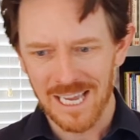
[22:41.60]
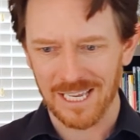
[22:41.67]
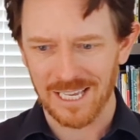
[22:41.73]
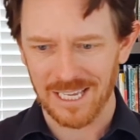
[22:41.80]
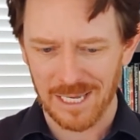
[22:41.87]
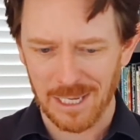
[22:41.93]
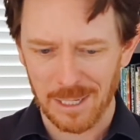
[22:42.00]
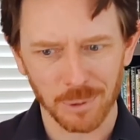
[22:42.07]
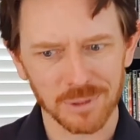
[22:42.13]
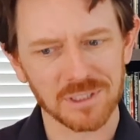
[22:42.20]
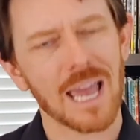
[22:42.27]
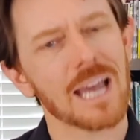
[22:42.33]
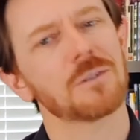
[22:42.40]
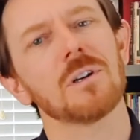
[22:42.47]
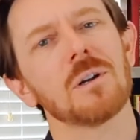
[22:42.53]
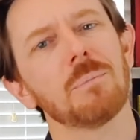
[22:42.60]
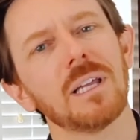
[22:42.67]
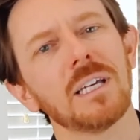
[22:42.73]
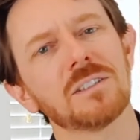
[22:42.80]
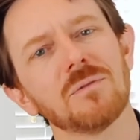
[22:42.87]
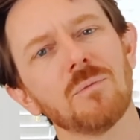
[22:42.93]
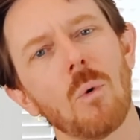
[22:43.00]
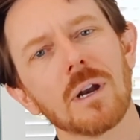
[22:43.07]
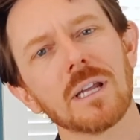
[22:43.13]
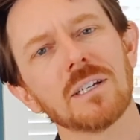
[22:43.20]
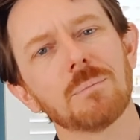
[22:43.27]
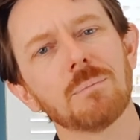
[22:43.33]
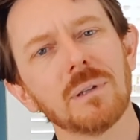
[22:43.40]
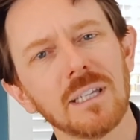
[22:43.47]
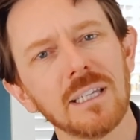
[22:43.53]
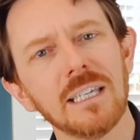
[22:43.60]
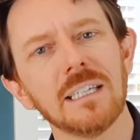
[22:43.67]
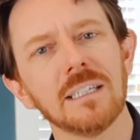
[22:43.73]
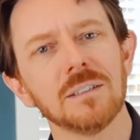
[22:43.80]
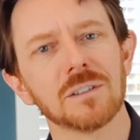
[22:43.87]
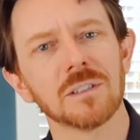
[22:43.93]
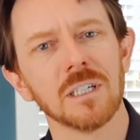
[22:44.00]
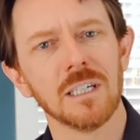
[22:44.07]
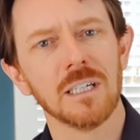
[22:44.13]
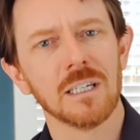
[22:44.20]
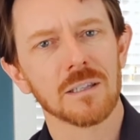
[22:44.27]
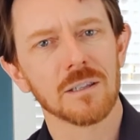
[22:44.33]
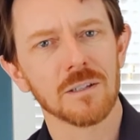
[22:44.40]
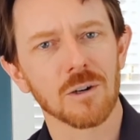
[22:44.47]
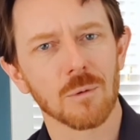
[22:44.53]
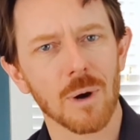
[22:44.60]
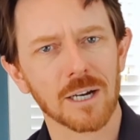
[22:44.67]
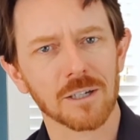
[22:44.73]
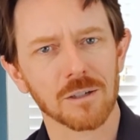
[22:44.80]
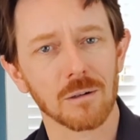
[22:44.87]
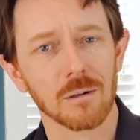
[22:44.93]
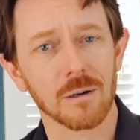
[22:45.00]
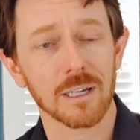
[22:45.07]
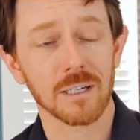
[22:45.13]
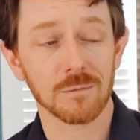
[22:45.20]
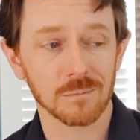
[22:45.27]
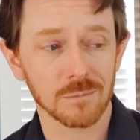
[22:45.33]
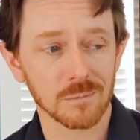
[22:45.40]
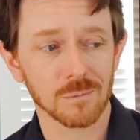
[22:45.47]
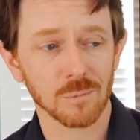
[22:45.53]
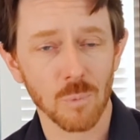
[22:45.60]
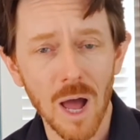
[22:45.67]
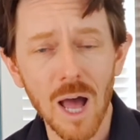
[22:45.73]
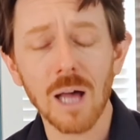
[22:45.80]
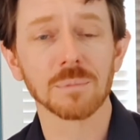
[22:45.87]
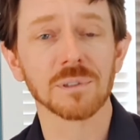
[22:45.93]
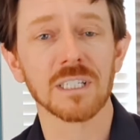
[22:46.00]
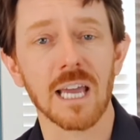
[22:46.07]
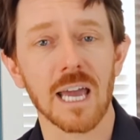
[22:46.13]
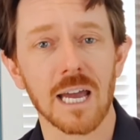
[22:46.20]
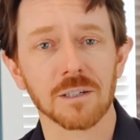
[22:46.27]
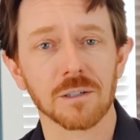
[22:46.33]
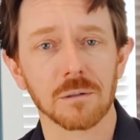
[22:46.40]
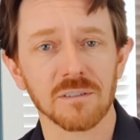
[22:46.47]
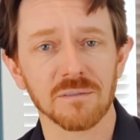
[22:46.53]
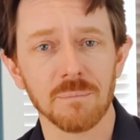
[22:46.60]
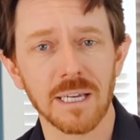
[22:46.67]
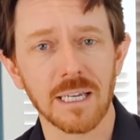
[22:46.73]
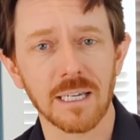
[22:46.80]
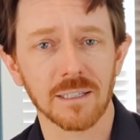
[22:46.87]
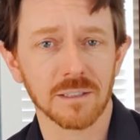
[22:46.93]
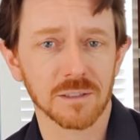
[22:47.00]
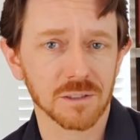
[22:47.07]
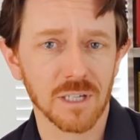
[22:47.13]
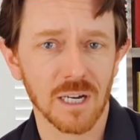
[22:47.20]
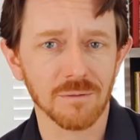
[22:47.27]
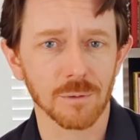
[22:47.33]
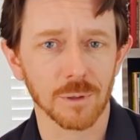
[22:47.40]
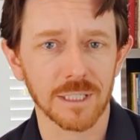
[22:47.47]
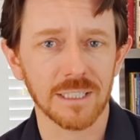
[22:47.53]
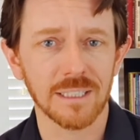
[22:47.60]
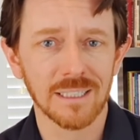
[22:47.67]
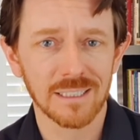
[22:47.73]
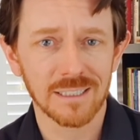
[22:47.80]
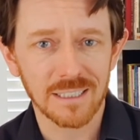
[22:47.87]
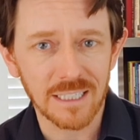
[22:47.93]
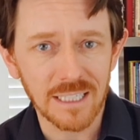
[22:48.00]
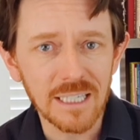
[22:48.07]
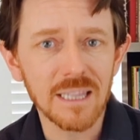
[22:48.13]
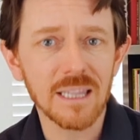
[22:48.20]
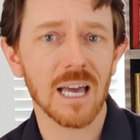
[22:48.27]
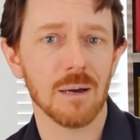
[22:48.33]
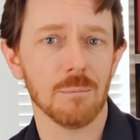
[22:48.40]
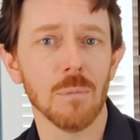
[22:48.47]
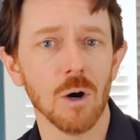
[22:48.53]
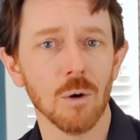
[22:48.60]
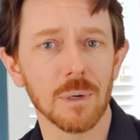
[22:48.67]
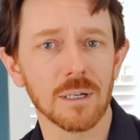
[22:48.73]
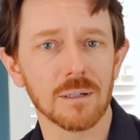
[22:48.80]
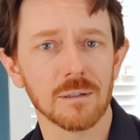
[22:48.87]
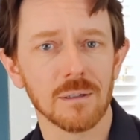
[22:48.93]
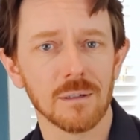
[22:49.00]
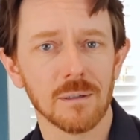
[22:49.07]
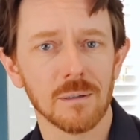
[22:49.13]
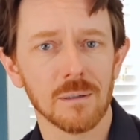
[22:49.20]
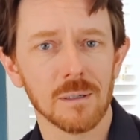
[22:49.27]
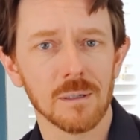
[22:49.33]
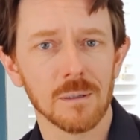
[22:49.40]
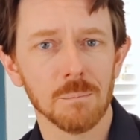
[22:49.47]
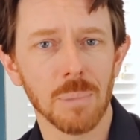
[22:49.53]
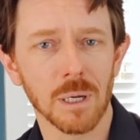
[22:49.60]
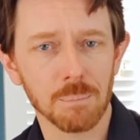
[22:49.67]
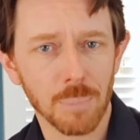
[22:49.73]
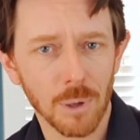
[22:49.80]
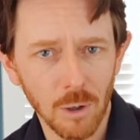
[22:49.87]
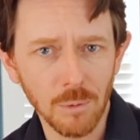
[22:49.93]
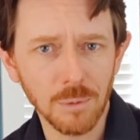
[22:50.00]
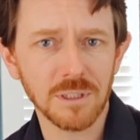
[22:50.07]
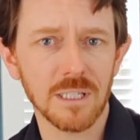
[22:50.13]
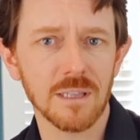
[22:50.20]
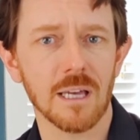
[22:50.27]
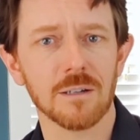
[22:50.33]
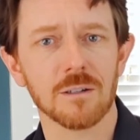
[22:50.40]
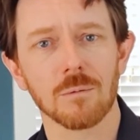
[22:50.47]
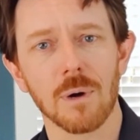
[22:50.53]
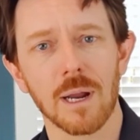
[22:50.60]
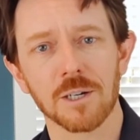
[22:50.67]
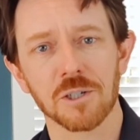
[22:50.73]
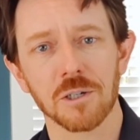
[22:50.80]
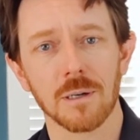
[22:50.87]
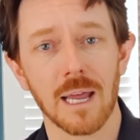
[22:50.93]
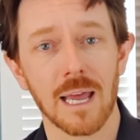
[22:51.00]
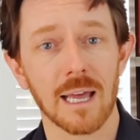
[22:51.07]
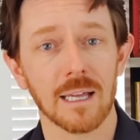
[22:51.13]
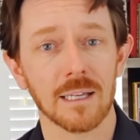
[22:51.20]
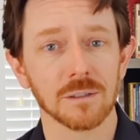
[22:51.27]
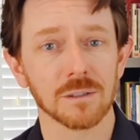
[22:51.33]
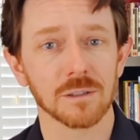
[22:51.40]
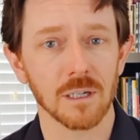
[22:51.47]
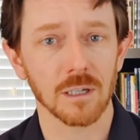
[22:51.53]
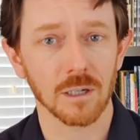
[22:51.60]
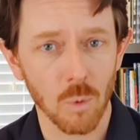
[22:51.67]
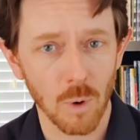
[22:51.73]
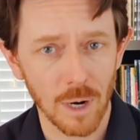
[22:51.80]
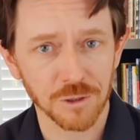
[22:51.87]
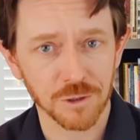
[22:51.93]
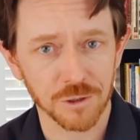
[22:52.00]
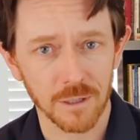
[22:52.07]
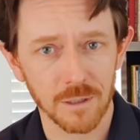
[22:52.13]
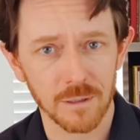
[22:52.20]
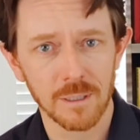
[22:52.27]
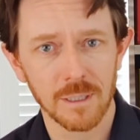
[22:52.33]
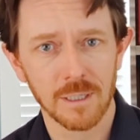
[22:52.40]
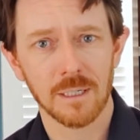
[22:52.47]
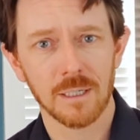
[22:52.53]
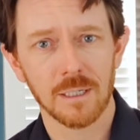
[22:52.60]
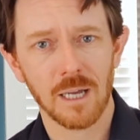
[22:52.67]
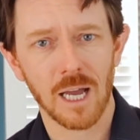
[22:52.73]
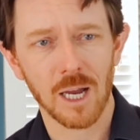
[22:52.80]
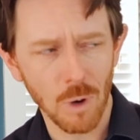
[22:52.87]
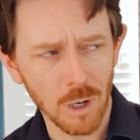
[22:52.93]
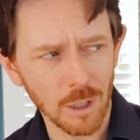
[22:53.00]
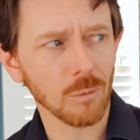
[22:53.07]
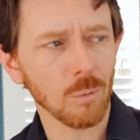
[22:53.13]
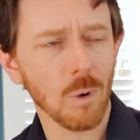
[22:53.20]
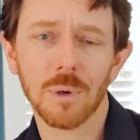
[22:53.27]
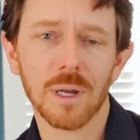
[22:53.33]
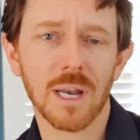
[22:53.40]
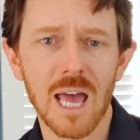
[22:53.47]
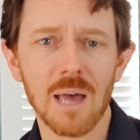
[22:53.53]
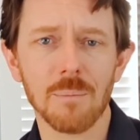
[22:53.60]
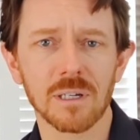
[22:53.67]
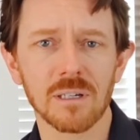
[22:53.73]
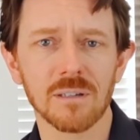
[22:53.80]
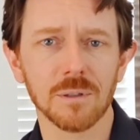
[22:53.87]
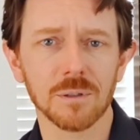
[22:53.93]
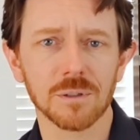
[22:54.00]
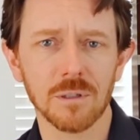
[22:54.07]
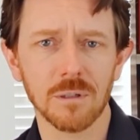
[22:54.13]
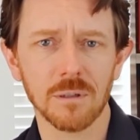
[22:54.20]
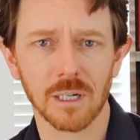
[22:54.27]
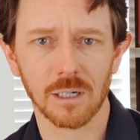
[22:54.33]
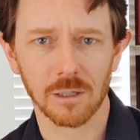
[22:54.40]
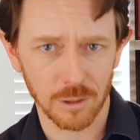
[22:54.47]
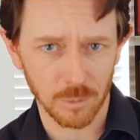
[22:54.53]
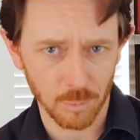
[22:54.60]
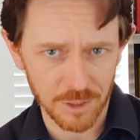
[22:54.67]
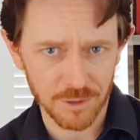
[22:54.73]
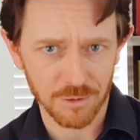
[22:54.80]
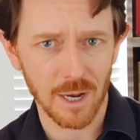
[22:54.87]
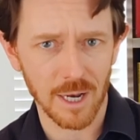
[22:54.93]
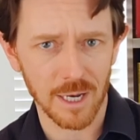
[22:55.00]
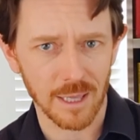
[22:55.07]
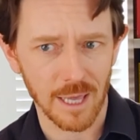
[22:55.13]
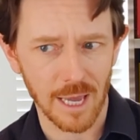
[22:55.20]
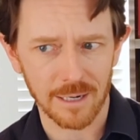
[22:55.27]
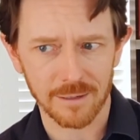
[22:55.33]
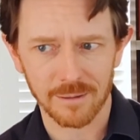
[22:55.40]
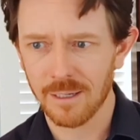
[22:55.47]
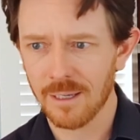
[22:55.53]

It puts the actor in a place of wanting to please the director, and it robs the actor of making a discovery in that moment. But posing that direction as a question, I wonder what would happen if you stood there. Could we try that?